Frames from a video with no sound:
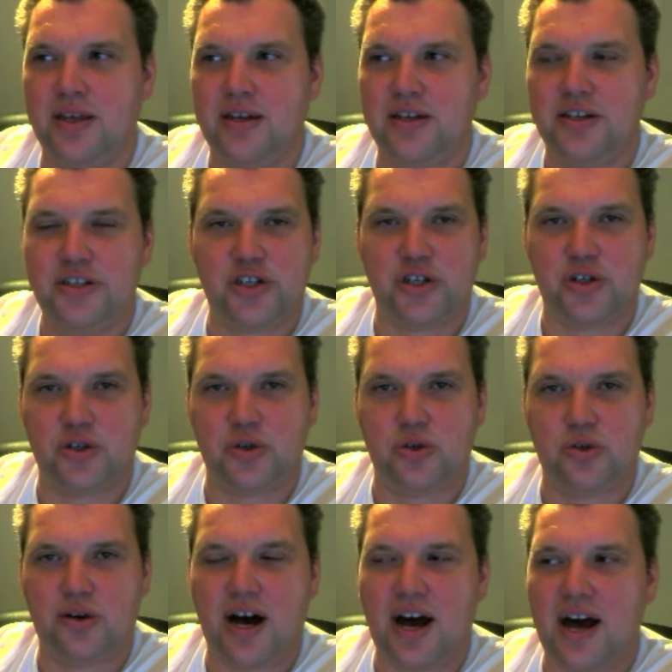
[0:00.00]

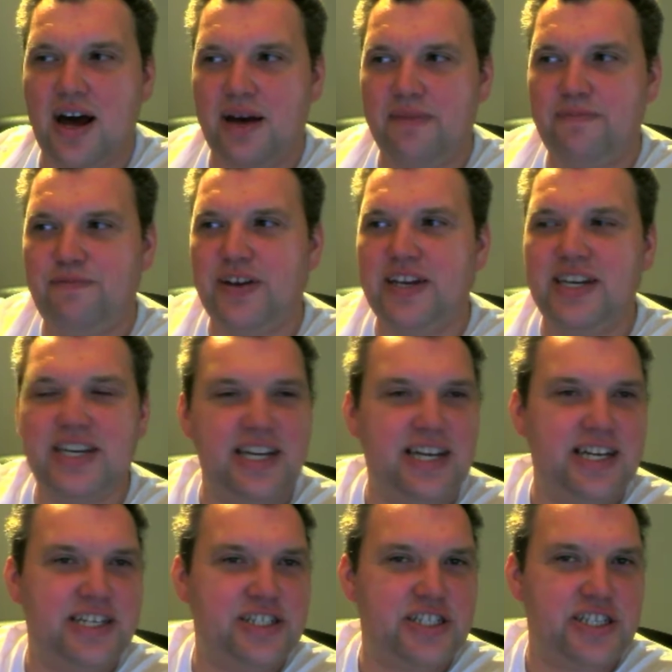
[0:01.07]
So I'm thinking
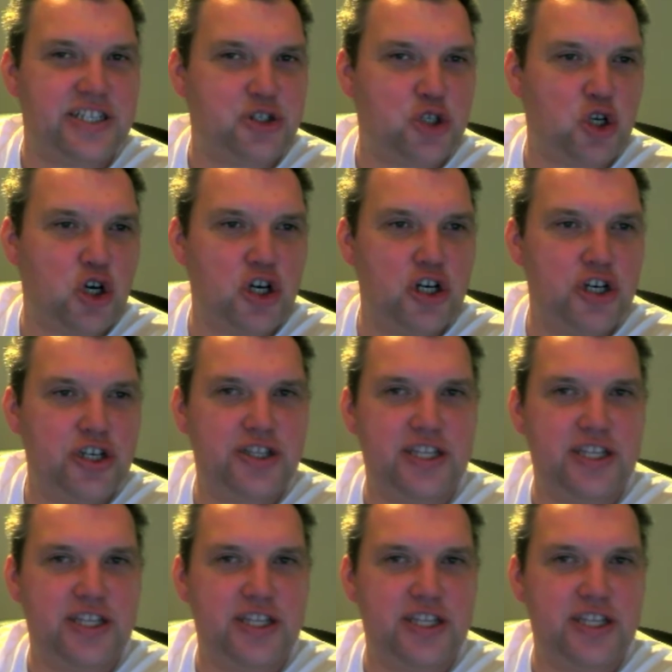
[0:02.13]
it's a toy